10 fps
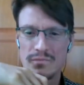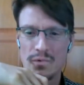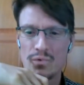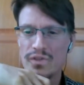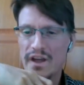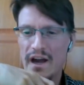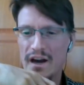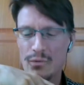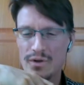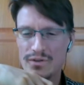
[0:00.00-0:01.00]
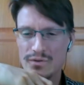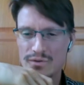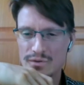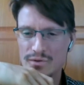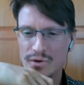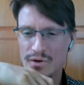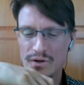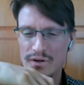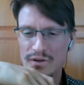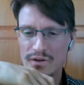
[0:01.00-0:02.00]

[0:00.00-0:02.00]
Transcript: who they are, what to do, or?